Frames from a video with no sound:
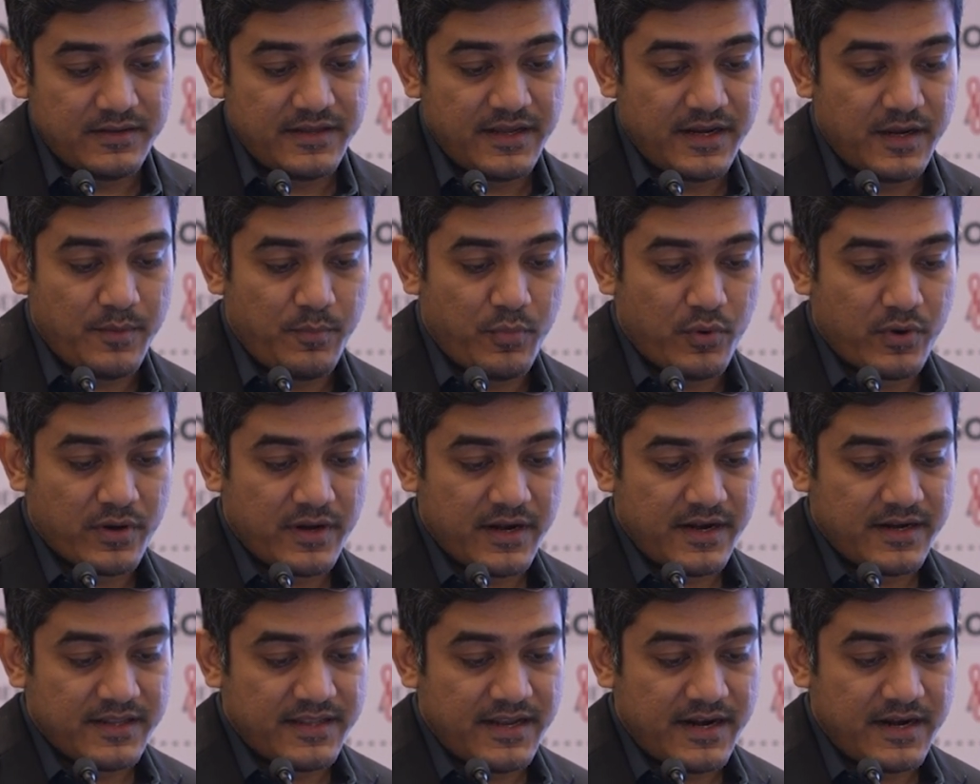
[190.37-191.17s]
They
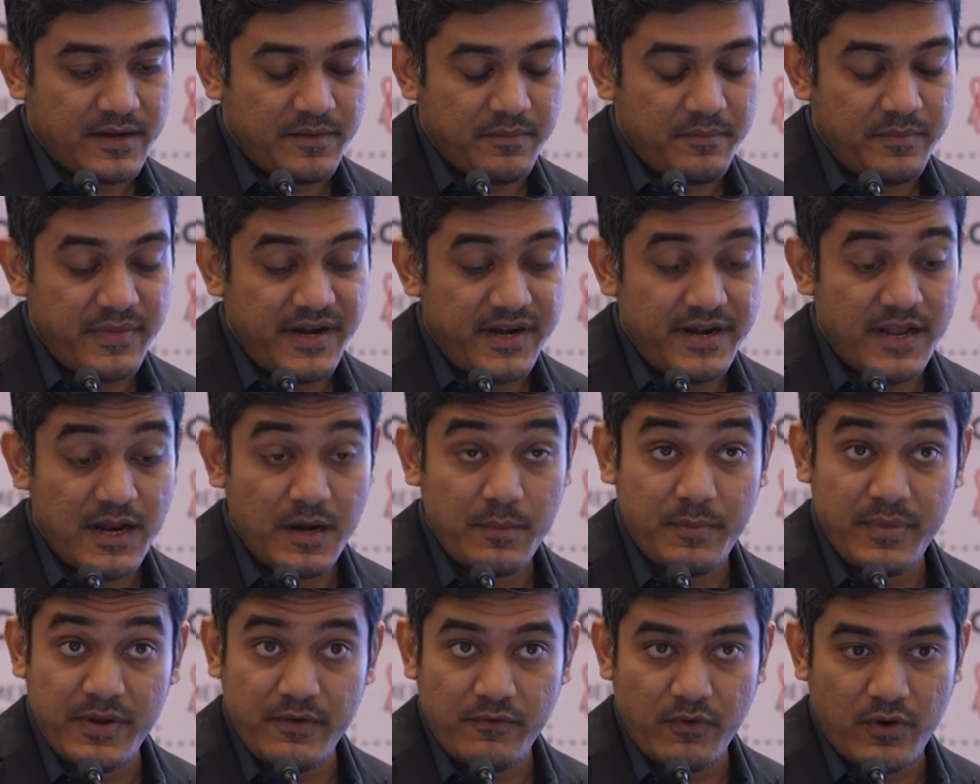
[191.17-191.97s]
reported that
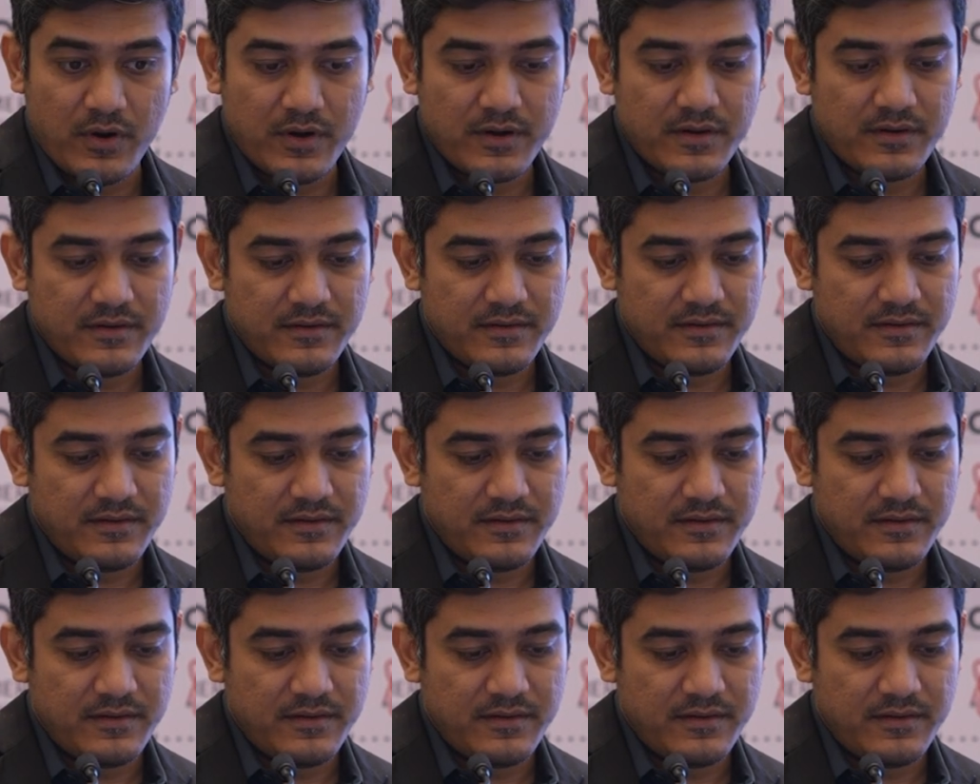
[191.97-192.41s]
medial pivot